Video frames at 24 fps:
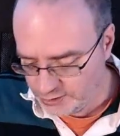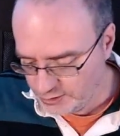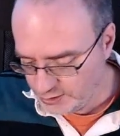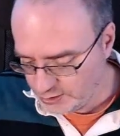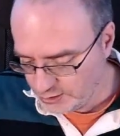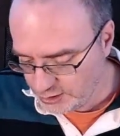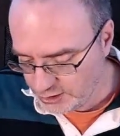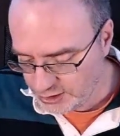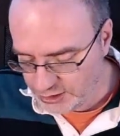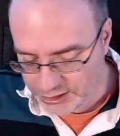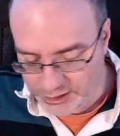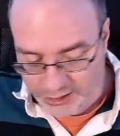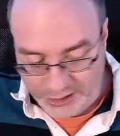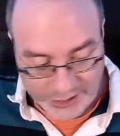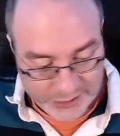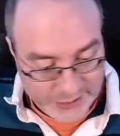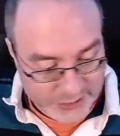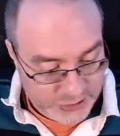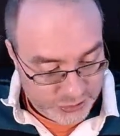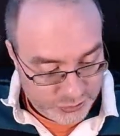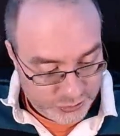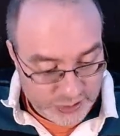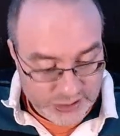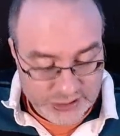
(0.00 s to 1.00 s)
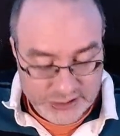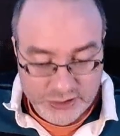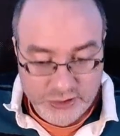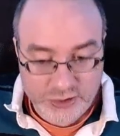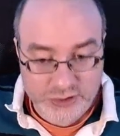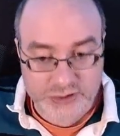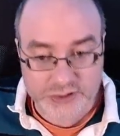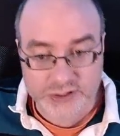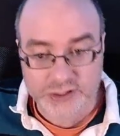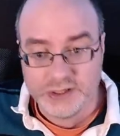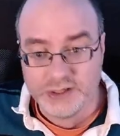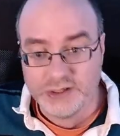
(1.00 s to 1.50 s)
And it's really
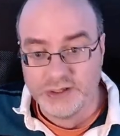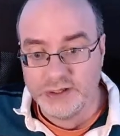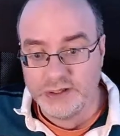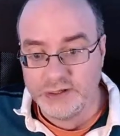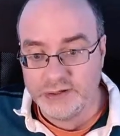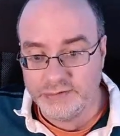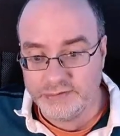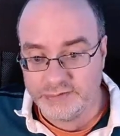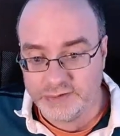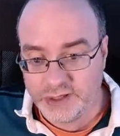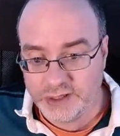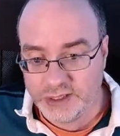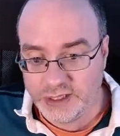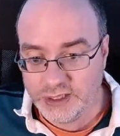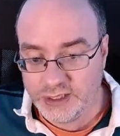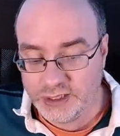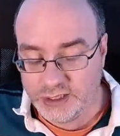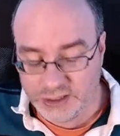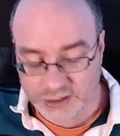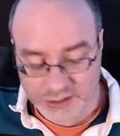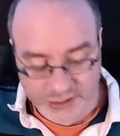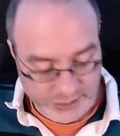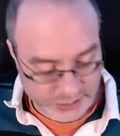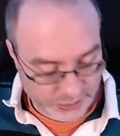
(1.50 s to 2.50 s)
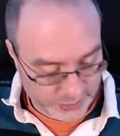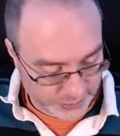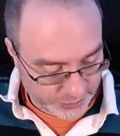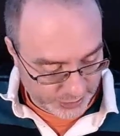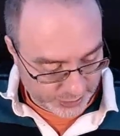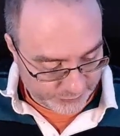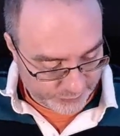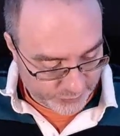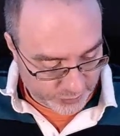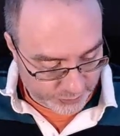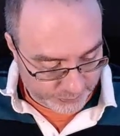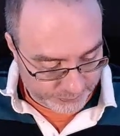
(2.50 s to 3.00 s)
good. They've
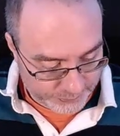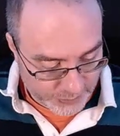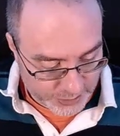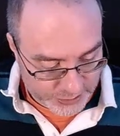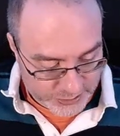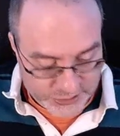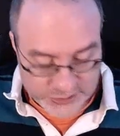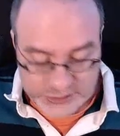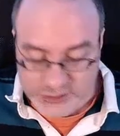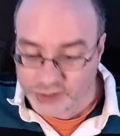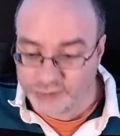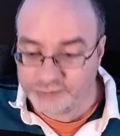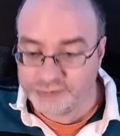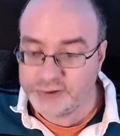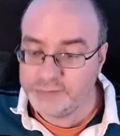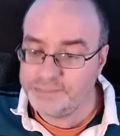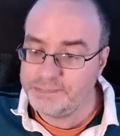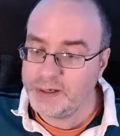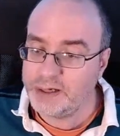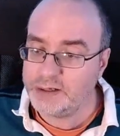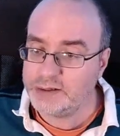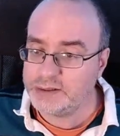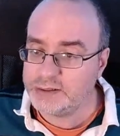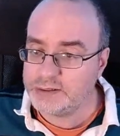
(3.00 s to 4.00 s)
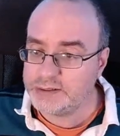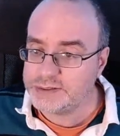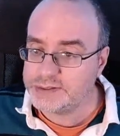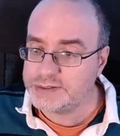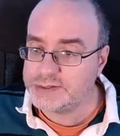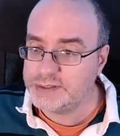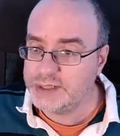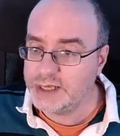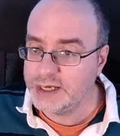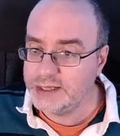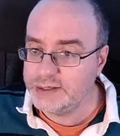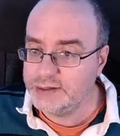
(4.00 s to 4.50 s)
got much softer buttons
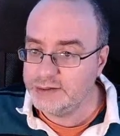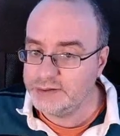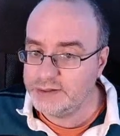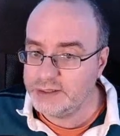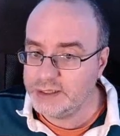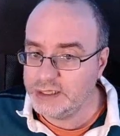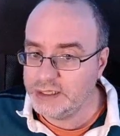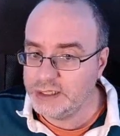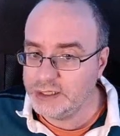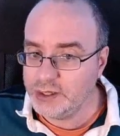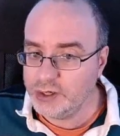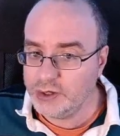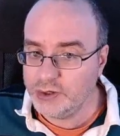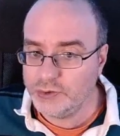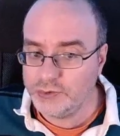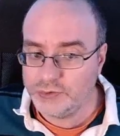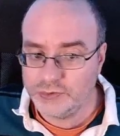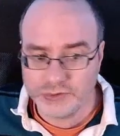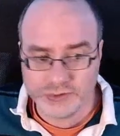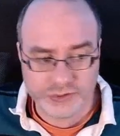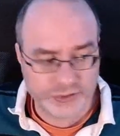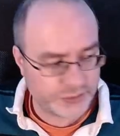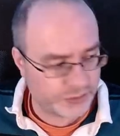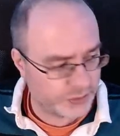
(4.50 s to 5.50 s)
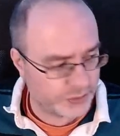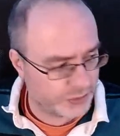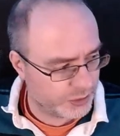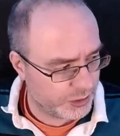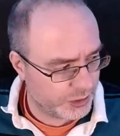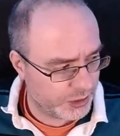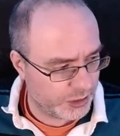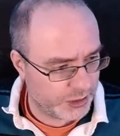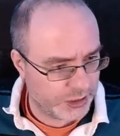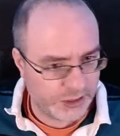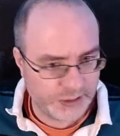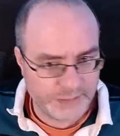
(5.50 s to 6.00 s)
than the old
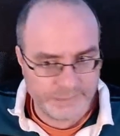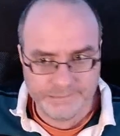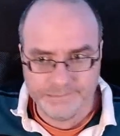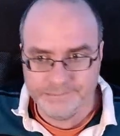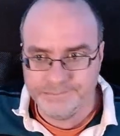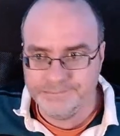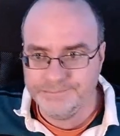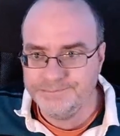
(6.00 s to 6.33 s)
one